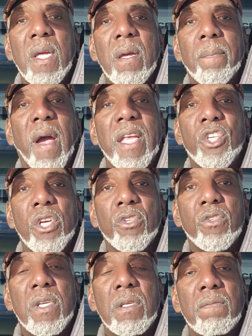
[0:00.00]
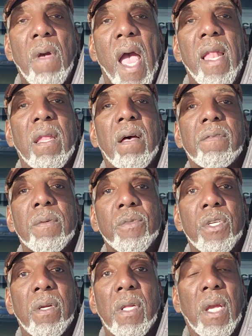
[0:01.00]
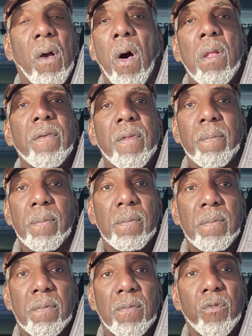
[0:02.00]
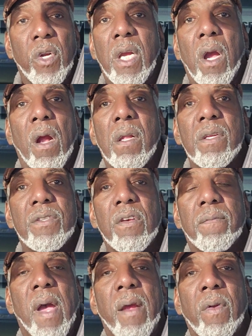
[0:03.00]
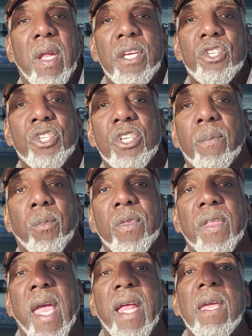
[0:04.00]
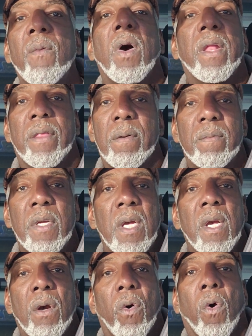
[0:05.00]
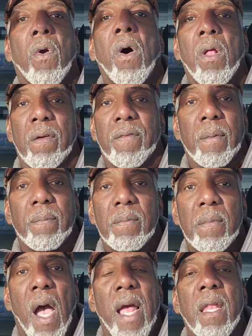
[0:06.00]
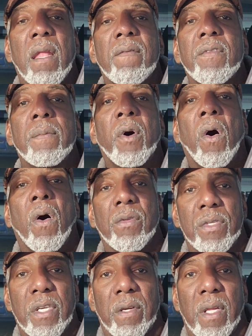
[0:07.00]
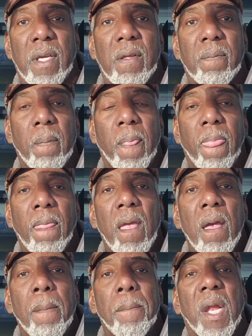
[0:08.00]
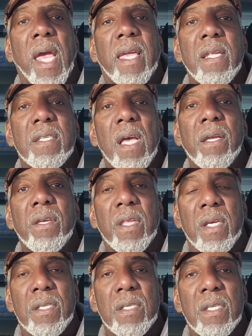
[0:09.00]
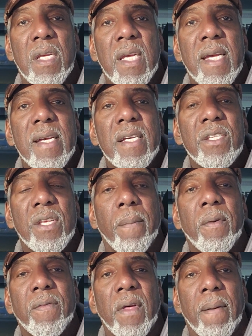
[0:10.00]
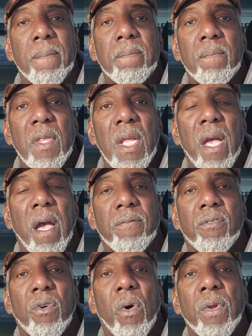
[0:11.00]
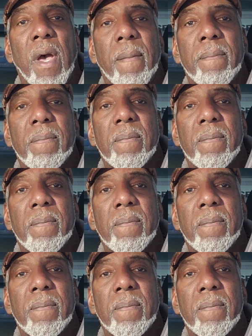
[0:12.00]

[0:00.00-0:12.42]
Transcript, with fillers: My children, I love them dearly, all of them, regardless of my relationship with any one of them or all of them. I love them all dearly. But I can tell you this some of them have grown up